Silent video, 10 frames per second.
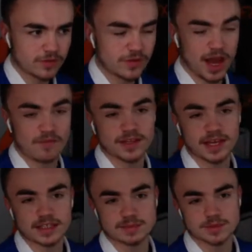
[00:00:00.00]
If you haven't
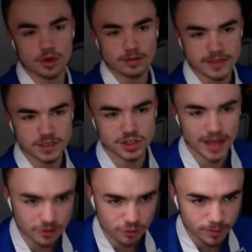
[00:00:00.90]
yet subscribed to the
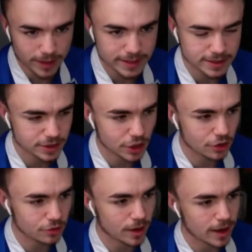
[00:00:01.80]
channel, please
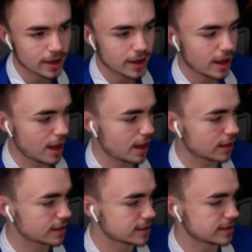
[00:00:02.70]
do
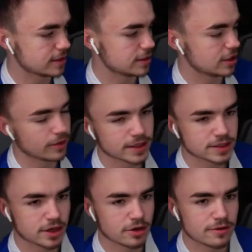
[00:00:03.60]
consider doing so.